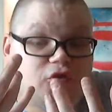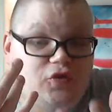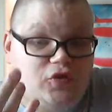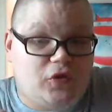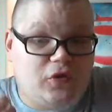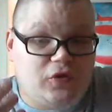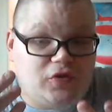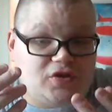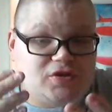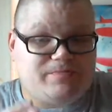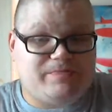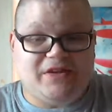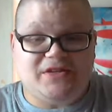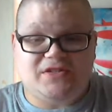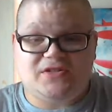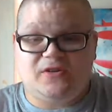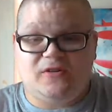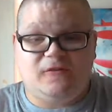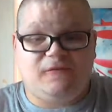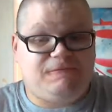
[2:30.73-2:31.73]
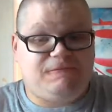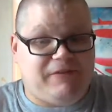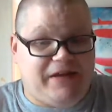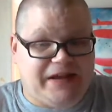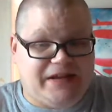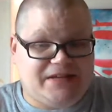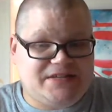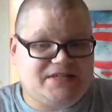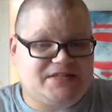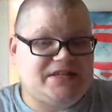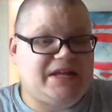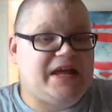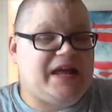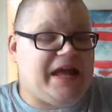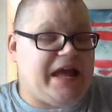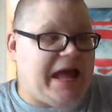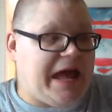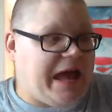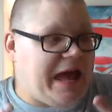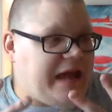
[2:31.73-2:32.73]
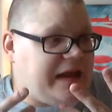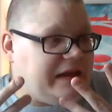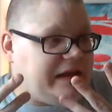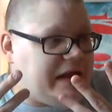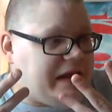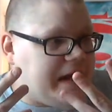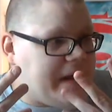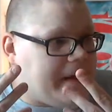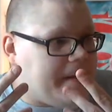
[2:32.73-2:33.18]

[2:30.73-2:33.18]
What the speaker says: good special effects, and